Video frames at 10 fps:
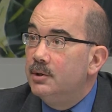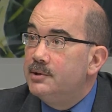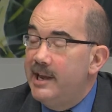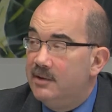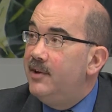
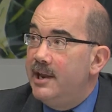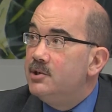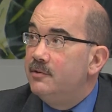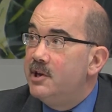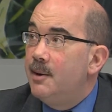take
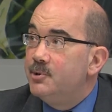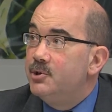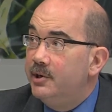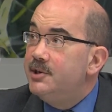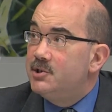advantage of the
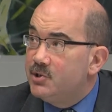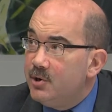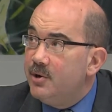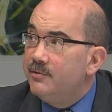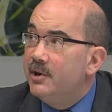opportunity to
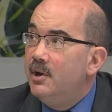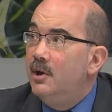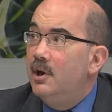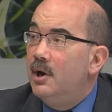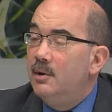serve.
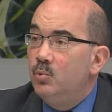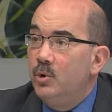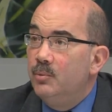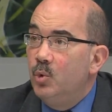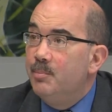
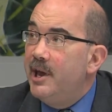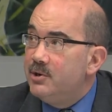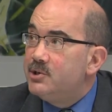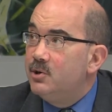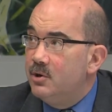We're
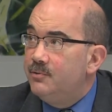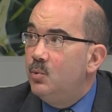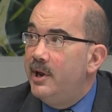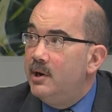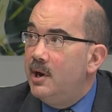better served
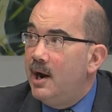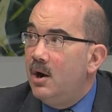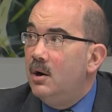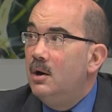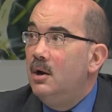when
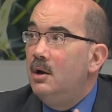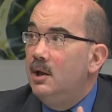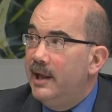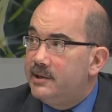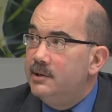our
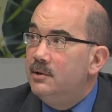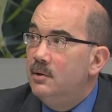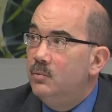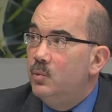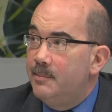elected
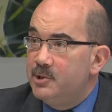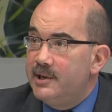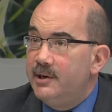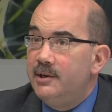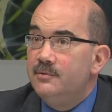
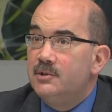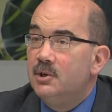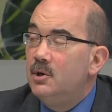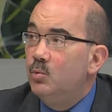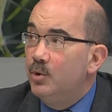representatives
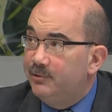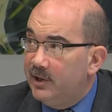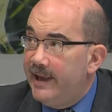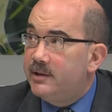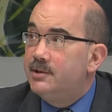
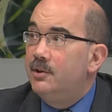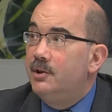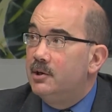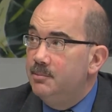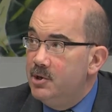reflect
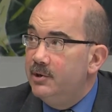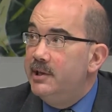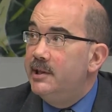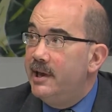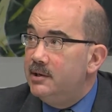the
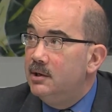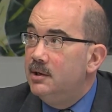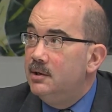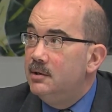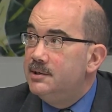community that
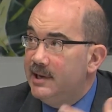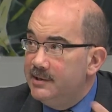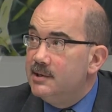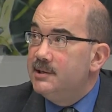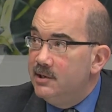
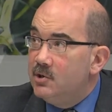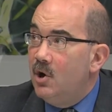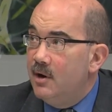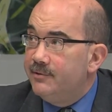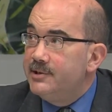sends us into
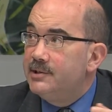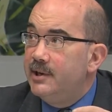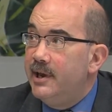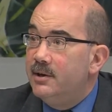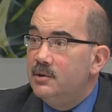office,
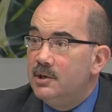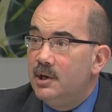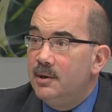and